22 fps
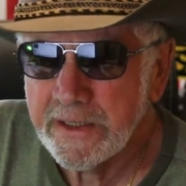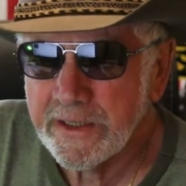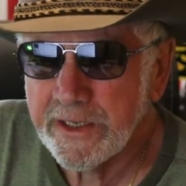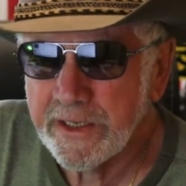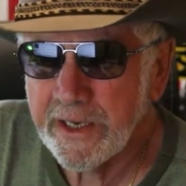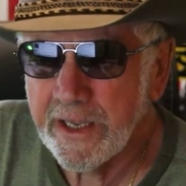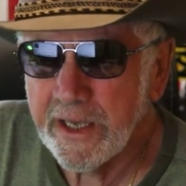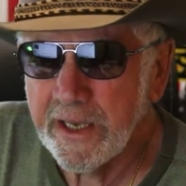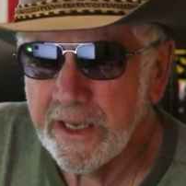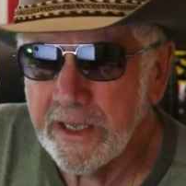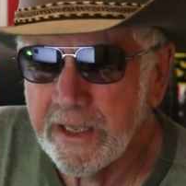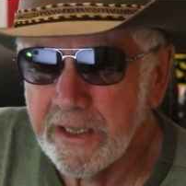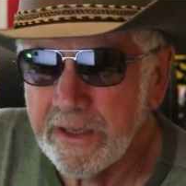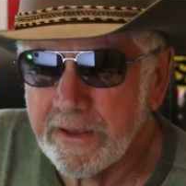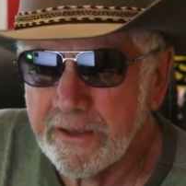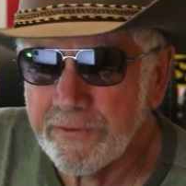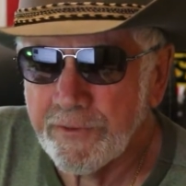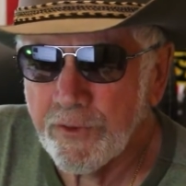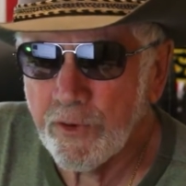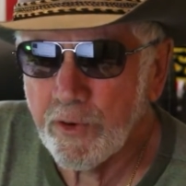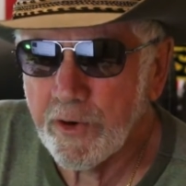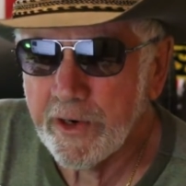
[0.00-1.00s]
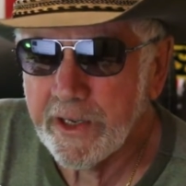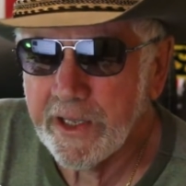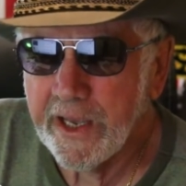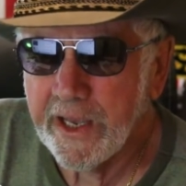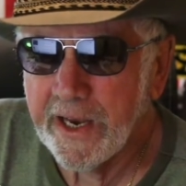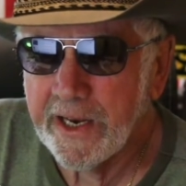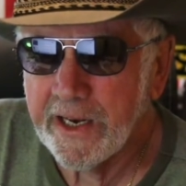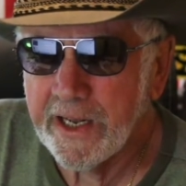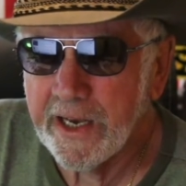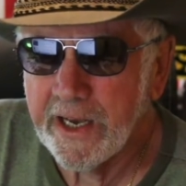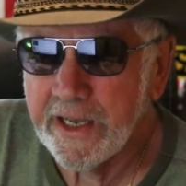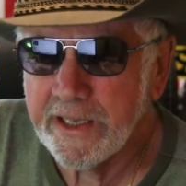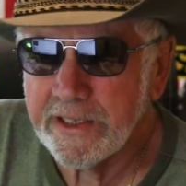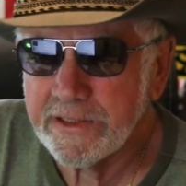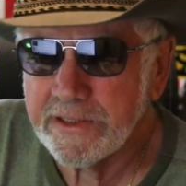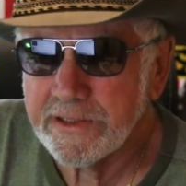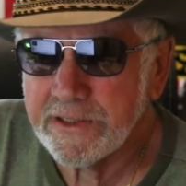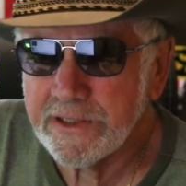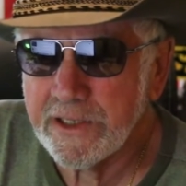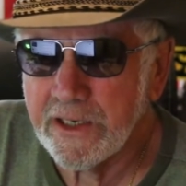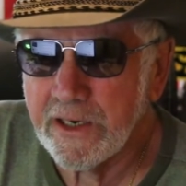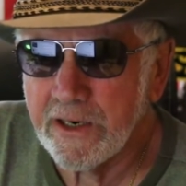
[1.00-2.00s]
Today, the four
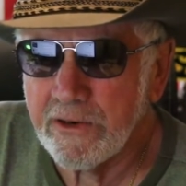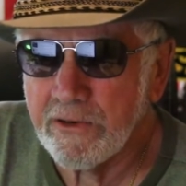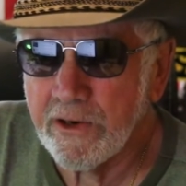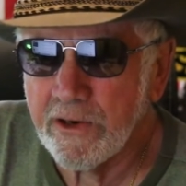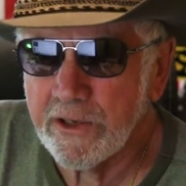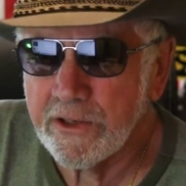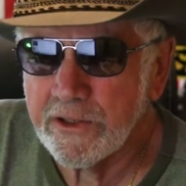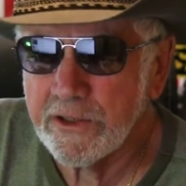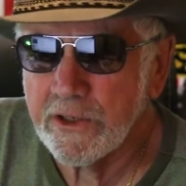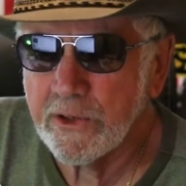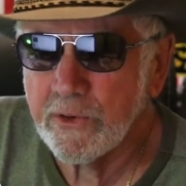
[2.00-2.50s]
canines are on